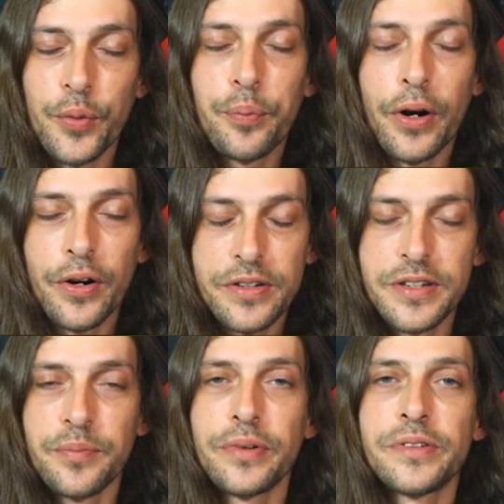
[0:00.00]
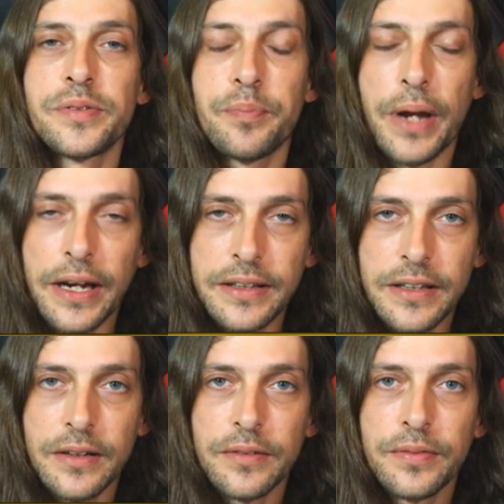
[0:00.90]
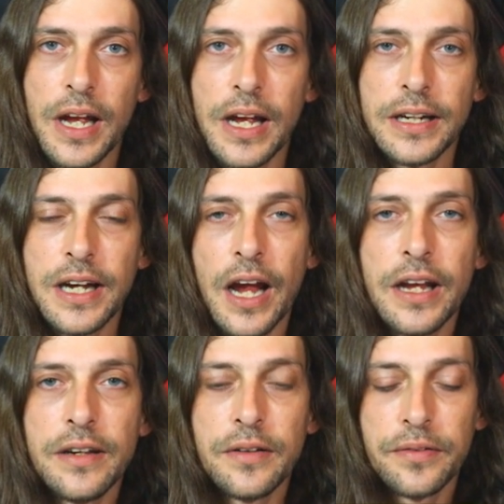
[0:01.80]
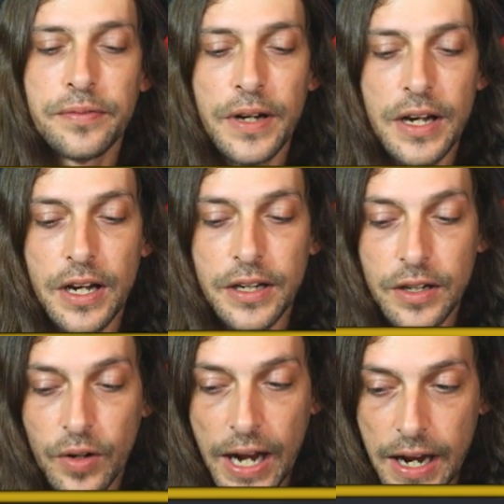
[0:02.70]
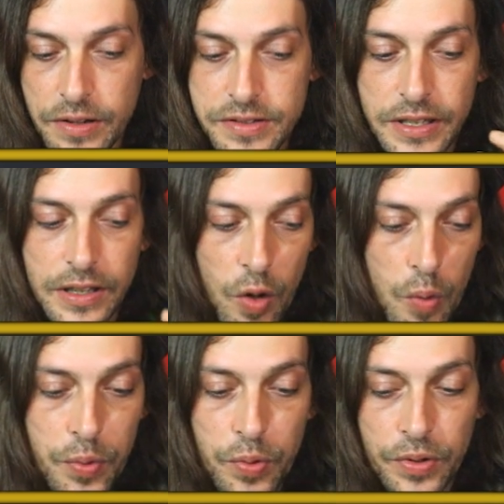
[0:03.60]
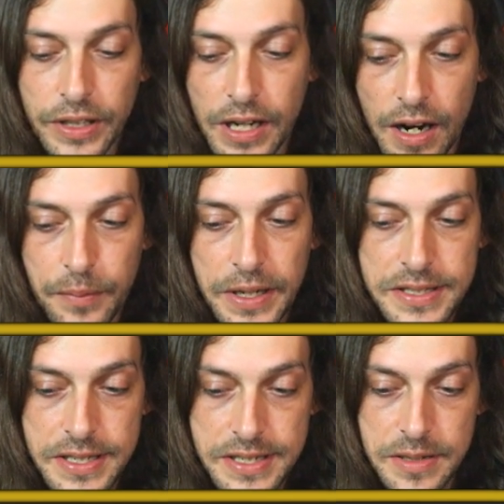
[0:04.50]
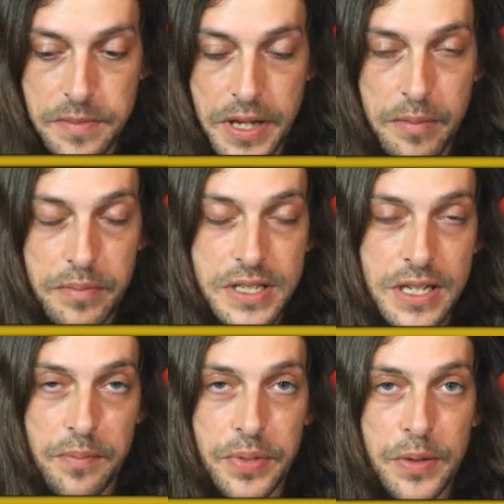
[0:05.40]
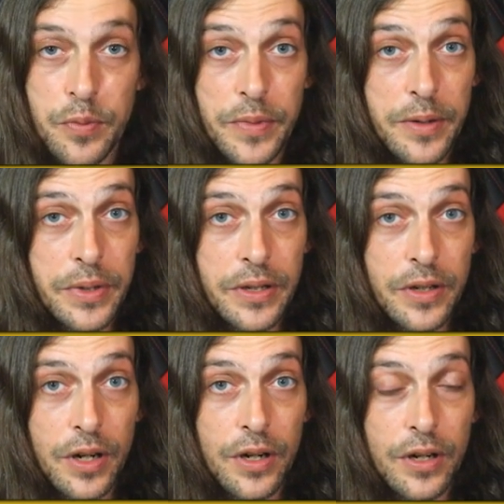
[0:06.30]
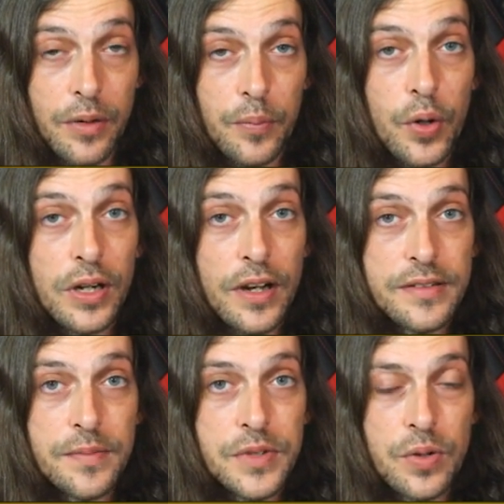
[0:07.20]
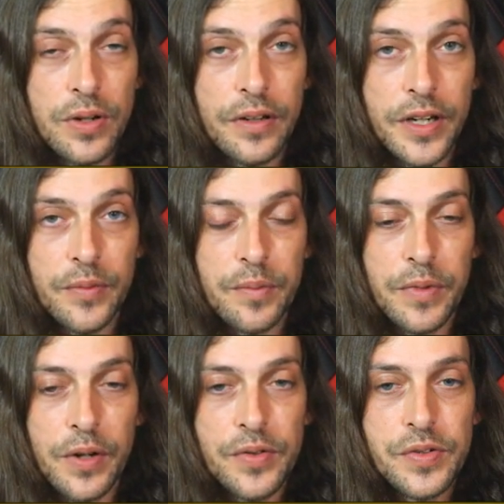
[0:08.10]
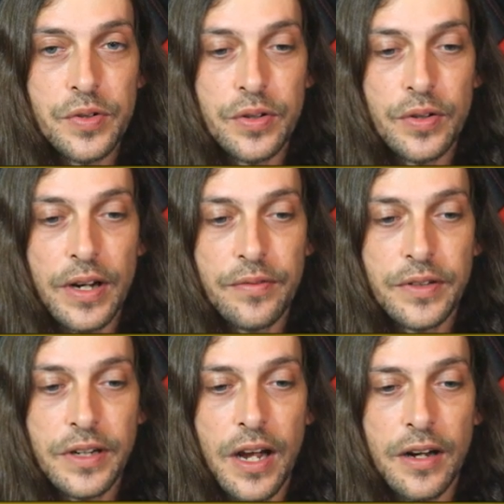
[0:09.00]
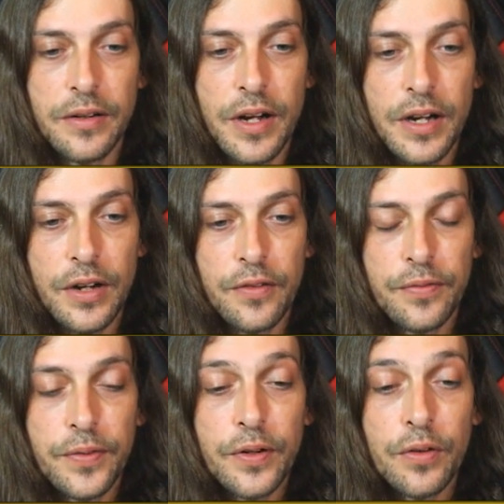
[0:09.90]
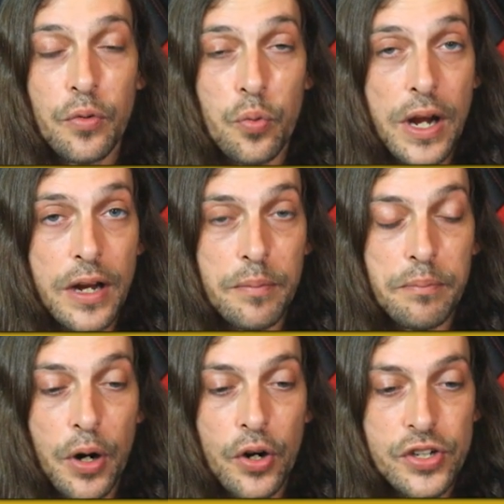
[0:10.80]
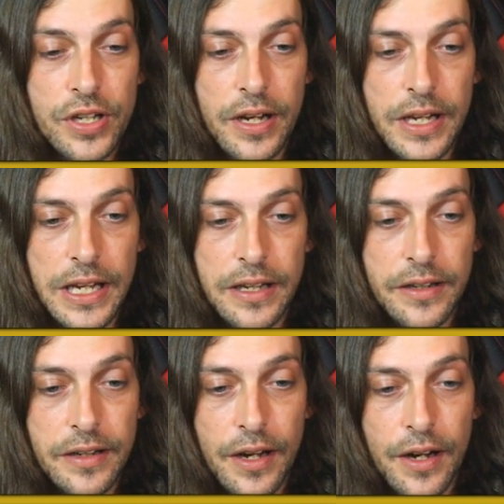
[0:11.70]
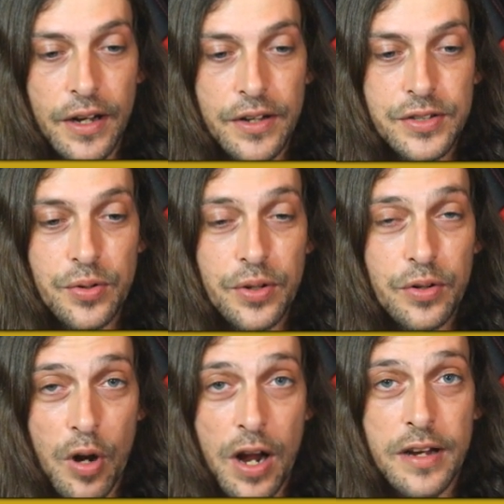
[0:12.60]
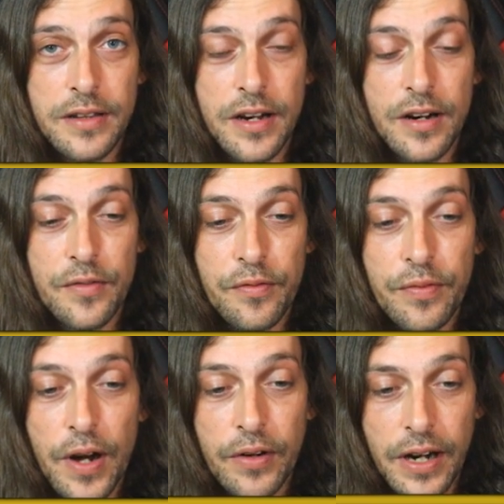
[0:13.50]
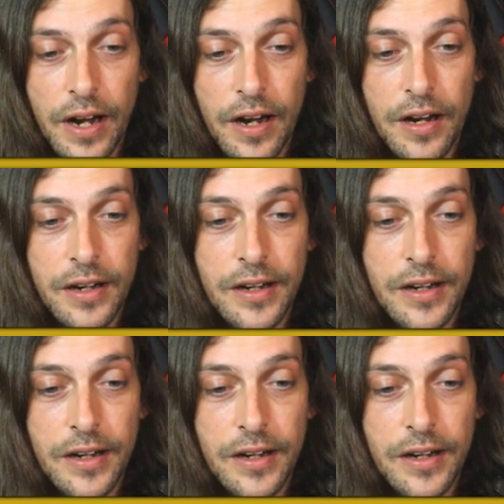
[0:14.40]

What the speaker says: person perspective kind of, you know, housing an open world and combat system that some people may be more accustomed to in other MMOs. So you have to kind of figure a way to merge that in. So the grind there, very high.